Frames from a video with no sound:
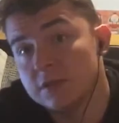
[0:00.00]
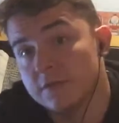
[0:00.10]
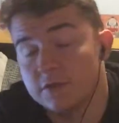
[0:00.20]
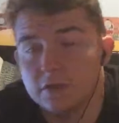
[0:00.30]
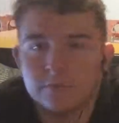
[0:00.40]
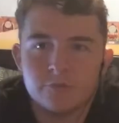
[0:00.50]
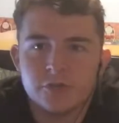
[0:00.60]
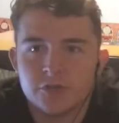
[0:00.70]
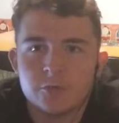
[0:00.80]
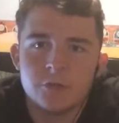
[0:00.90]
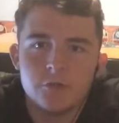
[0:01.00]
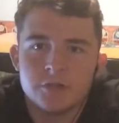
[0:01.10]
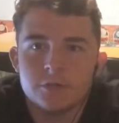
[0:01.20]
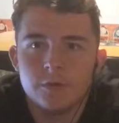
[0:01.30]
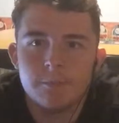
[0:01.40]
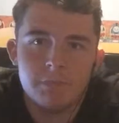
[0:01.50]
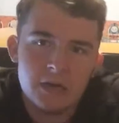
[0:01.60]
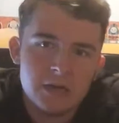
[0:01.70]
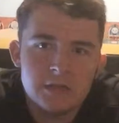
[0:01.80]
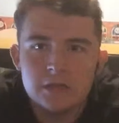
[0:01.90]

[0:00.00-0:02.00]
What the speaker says: Obviously, I'm British, I want Lewis to win, but